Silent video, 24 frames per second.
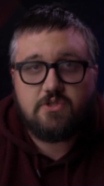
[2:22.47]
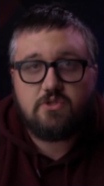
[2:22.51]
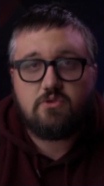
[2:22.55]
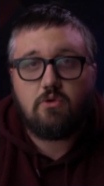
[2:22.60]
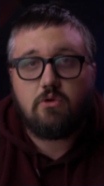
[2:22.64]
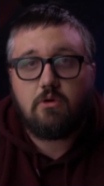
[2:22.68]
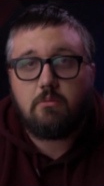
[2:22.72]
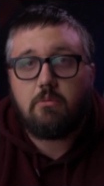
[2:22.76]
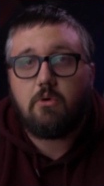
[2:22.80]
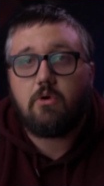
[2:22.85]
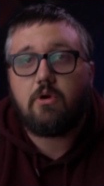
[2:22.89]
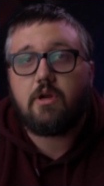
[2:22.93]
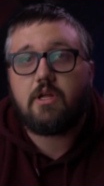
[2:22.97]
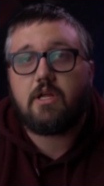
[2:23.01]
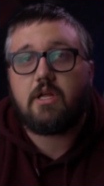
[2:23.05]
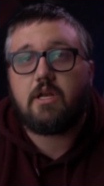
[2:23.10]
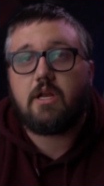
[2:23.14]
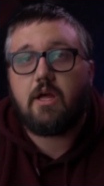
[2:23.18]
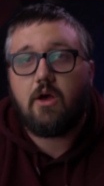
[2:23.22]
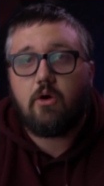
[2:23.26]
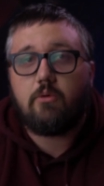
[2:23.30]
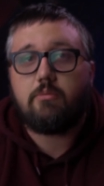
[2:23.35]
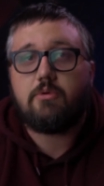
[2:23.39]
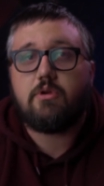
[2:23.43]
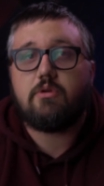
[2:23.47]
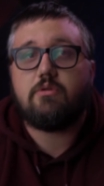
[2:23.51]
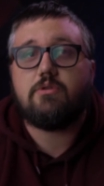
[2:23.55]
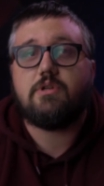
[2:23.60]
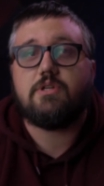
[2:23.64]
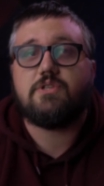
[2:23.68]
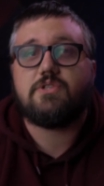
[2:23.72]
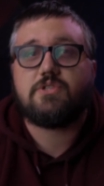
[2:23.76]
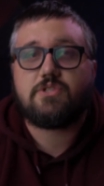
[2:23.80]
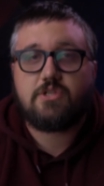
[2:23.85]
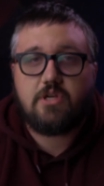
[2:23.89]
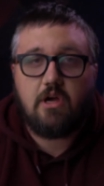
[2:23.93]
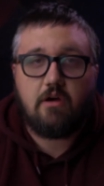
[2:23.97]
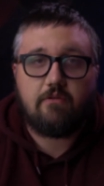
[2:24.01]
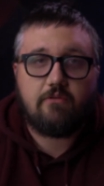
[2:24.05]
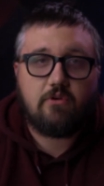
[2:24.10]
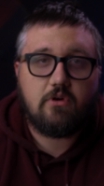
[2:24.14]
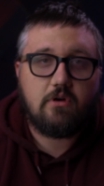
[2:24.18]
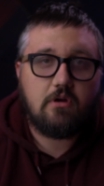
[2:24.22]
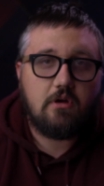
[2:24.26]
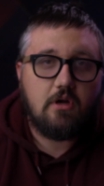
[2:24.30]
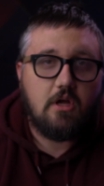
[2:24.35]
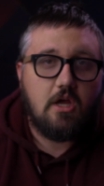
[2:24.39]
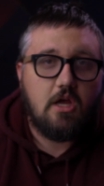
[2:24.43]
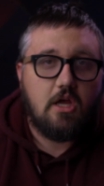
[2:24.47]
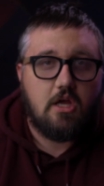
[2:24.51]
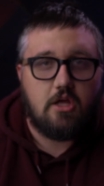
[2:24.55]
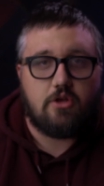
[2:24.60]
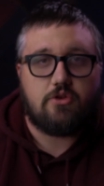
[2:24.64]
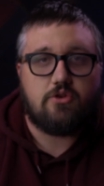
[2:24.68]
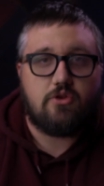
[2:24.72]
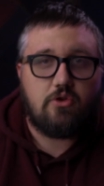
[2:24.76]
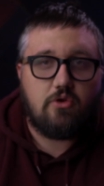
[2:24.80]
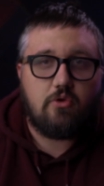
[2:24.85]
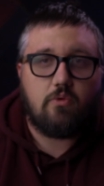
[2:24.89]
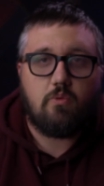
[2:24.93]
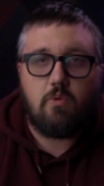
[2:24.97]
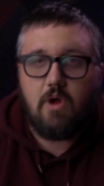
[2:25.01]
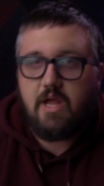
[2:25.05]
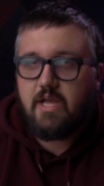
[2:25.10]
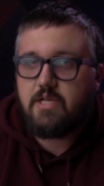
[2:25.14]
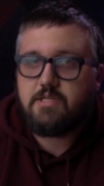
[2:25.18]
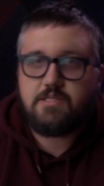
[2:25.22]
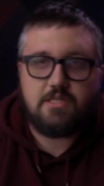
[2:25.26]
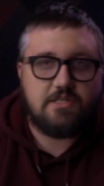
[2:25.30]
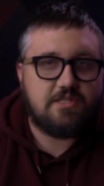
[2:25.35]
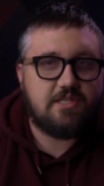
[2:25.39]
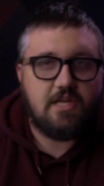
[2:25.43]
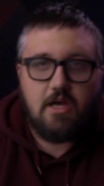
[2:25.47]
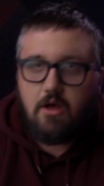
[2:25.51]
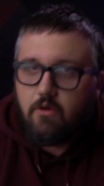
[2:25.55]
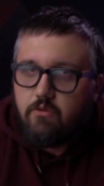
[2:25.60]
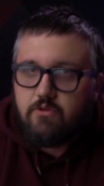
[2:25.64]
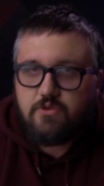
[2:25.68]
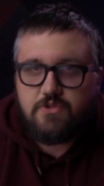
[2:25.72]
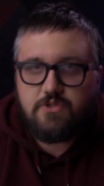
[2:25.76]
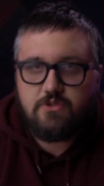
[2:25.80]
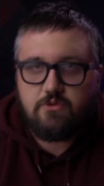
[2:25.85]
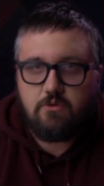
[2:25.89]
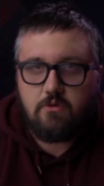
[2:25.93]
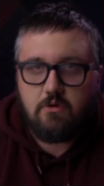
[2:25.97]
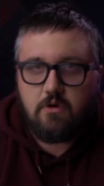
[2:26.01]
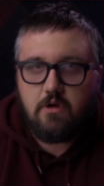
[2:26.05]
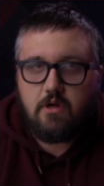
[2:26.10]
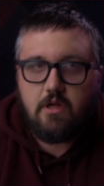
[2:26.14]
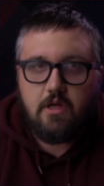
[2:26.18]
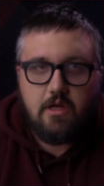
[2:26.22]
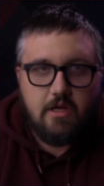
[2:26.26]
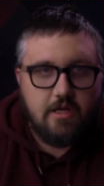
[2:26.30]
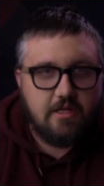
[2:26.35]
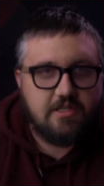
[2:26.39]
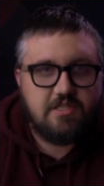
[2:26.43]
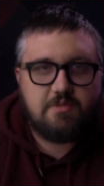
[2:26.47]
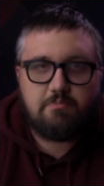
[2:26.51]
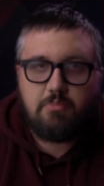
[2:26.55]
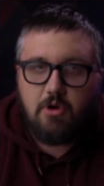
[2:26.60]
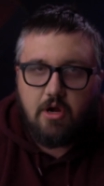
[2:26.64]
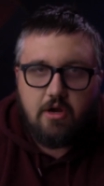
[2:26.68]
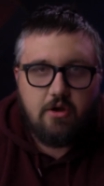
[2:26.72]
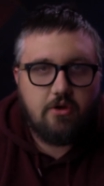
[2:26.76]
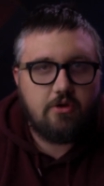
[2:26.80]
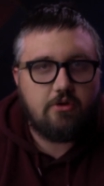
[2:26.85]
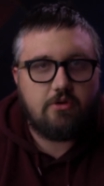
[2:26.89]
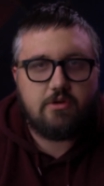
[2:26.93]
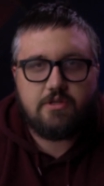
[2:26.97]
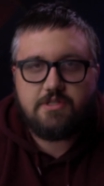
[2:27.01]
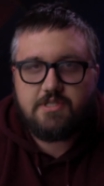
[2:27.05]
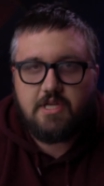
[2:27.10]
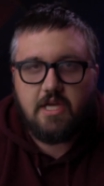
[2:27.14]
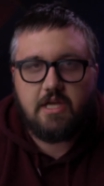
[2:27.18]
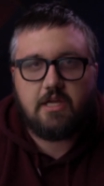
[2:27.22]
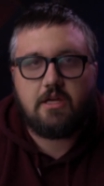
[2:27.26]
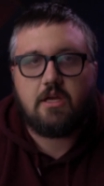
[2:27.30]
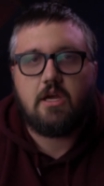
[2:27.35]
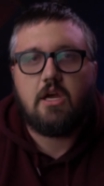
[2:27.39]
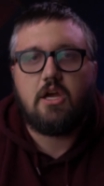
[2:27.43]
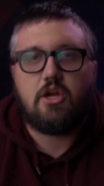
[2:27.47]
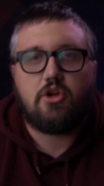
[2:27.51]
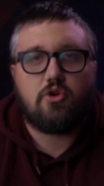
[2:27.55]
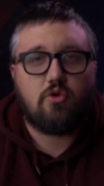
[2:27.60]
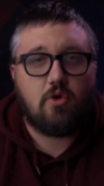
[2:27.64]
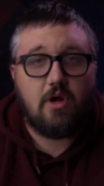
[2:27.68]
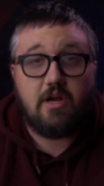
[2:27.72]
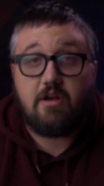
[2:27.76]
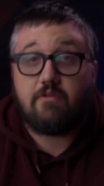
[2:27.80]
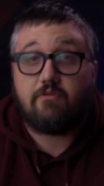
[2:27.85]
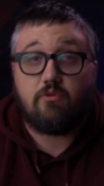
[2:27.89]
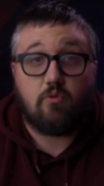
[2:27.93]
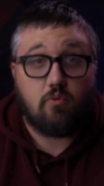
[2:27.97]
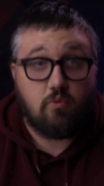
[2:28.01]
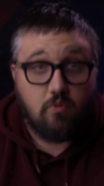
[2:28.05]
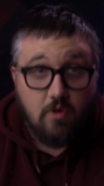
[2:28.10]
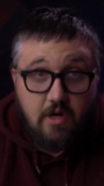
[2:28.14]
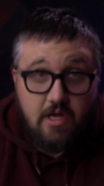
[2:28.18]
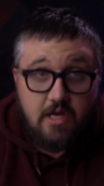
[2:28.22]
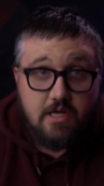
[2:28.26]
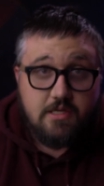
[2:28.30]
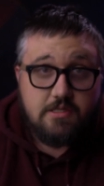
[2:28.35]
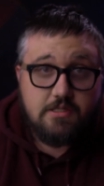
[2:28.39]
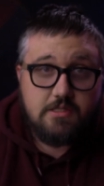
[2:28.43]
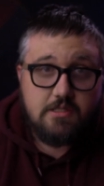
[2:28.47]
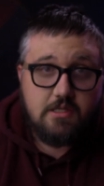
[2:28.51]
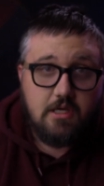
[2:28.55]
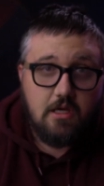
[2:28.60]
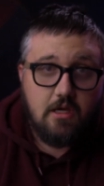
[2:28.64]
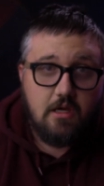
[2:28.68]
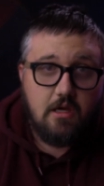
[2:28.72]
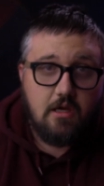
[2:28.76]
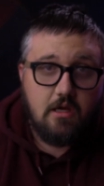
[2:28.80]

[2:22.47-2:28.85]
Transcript: Storyboarding can help you discover new ways to tell the story, inspire you to take creative risk.